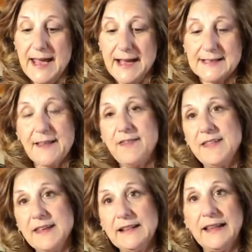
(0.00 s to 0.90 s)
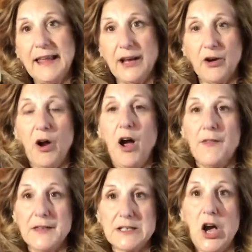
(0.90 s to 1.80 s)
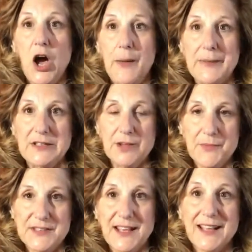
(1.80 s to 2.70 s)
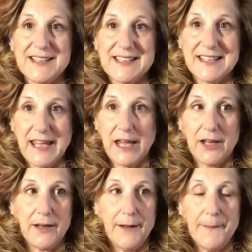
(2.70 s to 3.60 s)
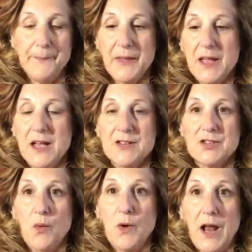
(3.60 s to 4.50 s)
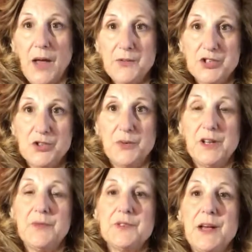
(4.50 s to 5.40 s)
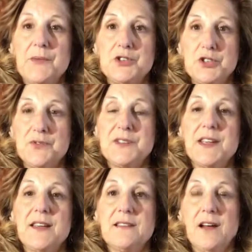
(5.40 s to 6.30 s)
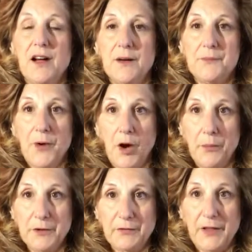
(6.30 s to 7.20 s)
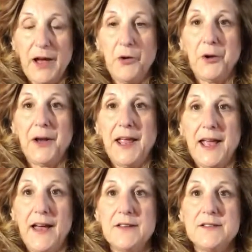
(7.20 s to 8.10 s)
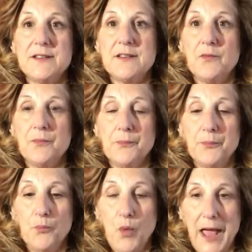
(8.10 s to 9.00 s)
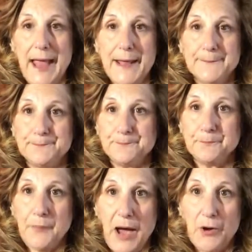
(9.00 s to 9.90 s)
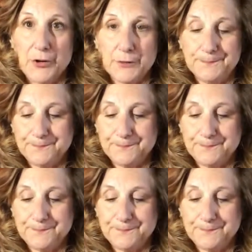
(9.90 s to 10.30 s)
has a thin layer on the top. It's almost like a skin. So what I was doing is I was using almond flour and whey powder.